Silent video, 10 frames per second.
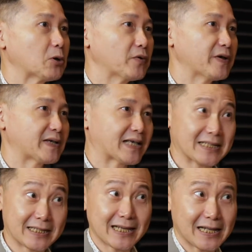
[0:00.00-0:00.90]
We can
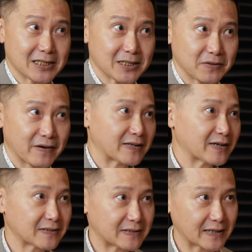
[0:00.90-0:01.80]
sense
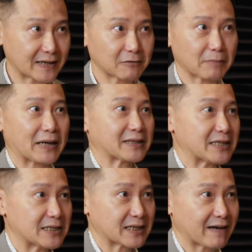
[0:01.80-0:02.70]
whether the
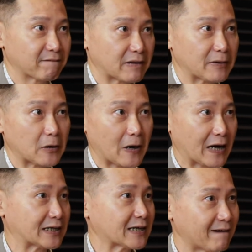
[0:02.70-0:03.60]
counterparty is comfortable or
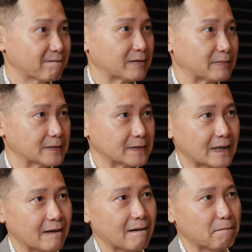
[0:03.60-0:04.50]
uncomfortable.
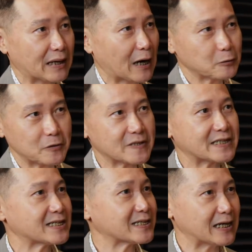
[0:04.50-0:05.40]
But how do you
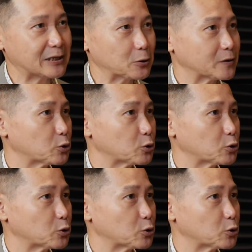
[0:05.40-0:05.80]
sense that into a